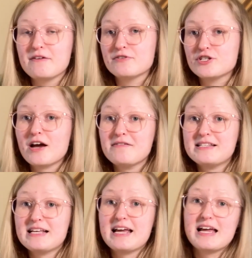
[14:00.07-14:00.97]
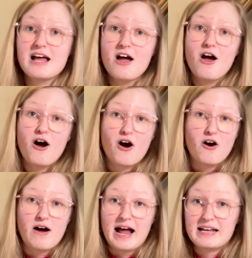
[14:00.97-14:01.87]
for charity,
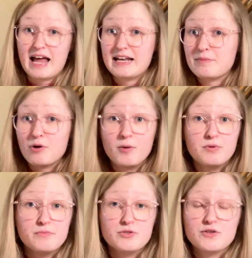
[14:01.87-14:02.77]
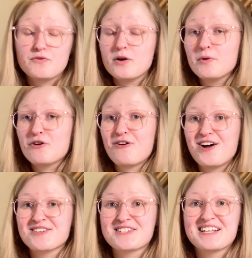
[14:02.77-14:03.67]
or any problems you've come
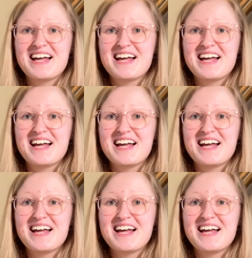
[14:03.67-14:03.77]
across,